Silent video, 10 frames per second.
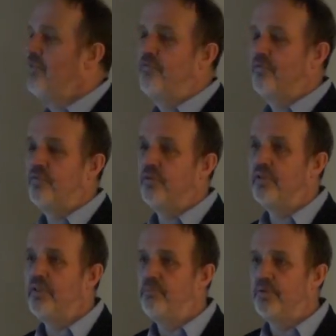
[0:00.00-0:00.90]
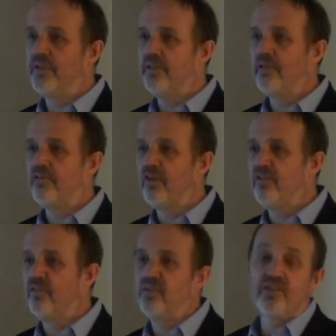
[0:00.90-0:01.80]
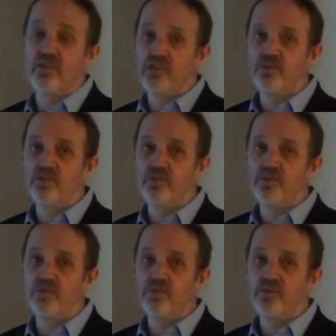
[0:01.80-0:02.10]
if the percentage is